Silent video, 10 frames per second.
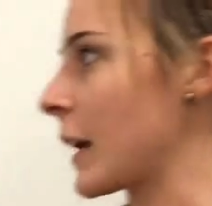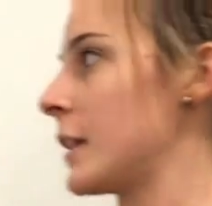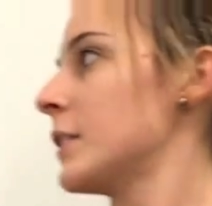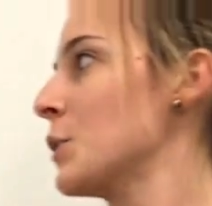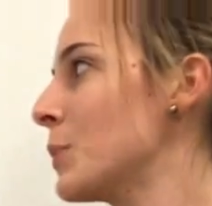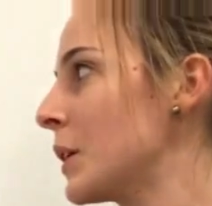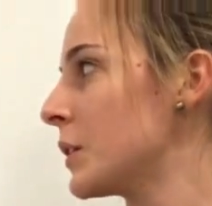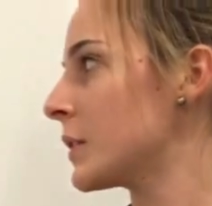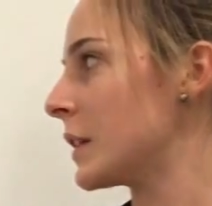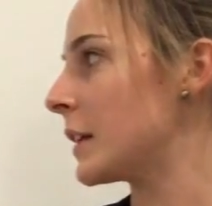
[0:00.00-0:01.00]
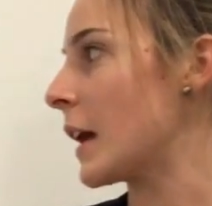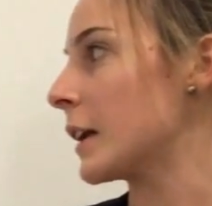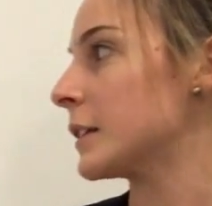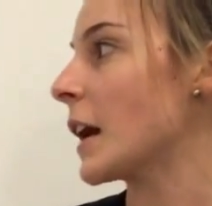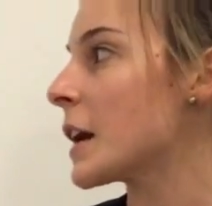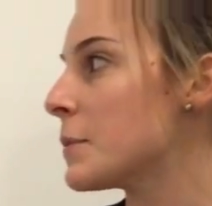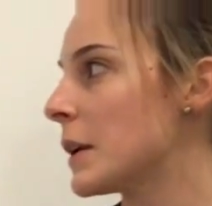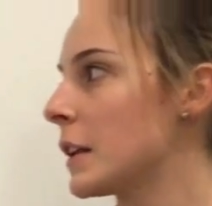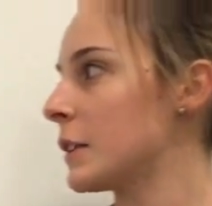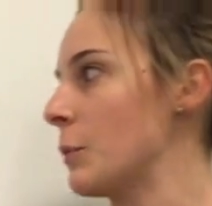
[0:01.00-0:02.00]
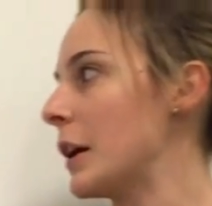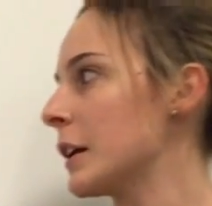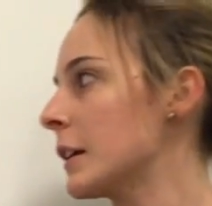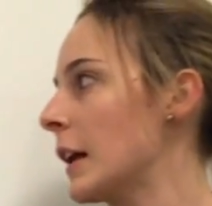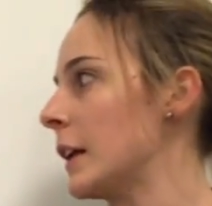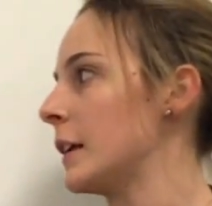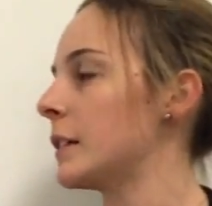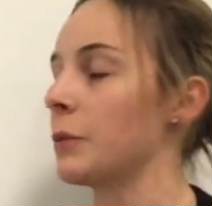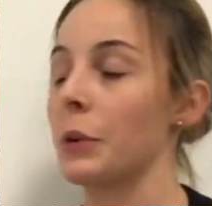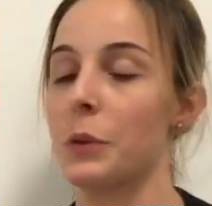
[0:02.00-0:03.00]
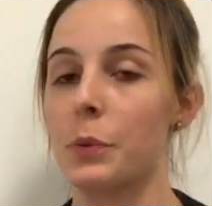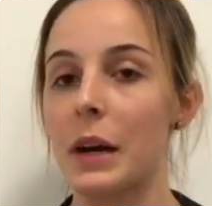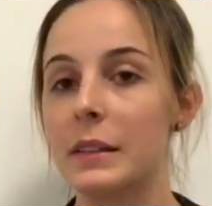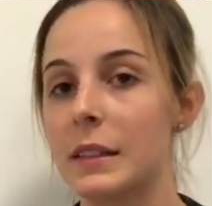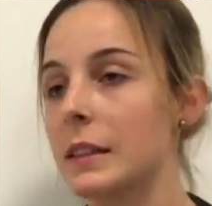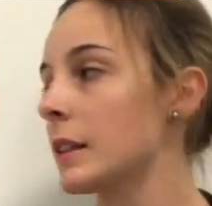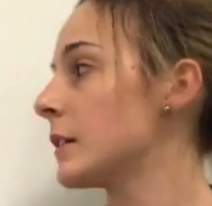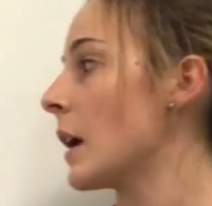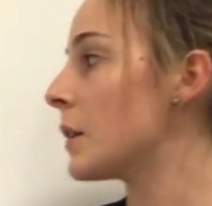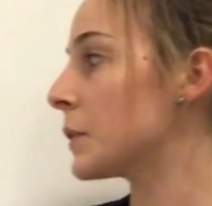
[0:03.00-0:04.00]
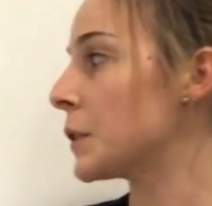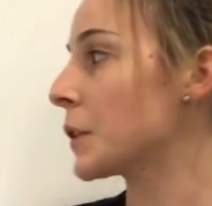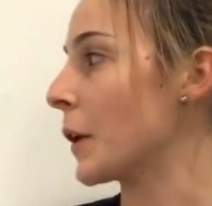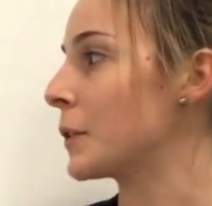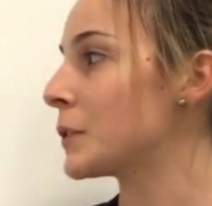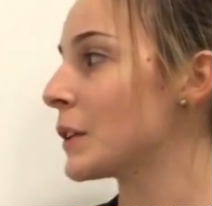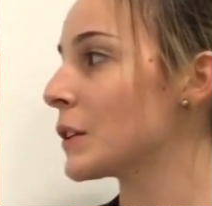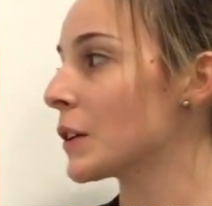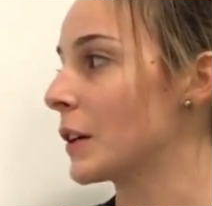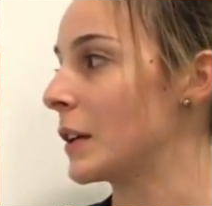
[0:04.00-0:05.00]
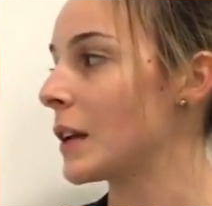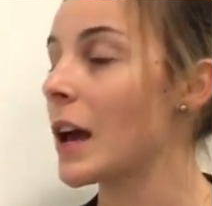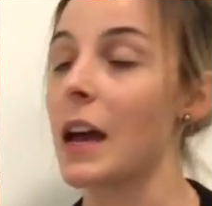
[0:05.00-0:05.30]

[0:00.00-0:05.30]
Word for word: test can be used to detect diabetes mellitus with the presence of glucose in urine.